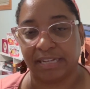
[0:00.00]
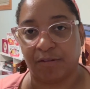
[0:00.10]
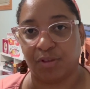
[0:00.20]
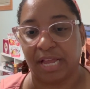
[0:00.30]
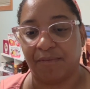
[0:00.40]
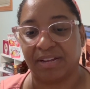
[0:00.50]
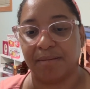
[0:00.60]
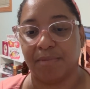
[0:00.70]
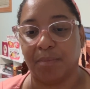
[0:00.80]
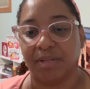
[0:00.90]
I really have a
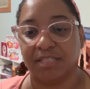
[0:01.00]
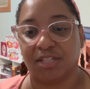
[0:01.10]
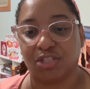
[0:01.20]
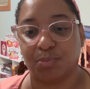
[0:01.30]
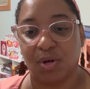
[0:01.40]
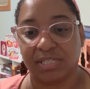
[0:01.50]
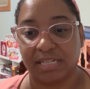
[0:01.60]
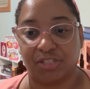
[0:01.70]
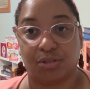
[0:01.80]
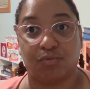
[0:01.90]
commitment to those books
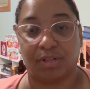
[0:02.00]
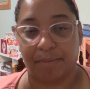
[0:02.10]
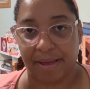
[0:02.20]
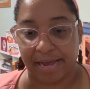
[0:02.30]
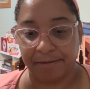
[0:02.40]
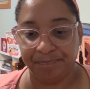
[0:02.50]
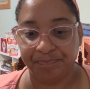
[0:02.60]
unless they're really bad.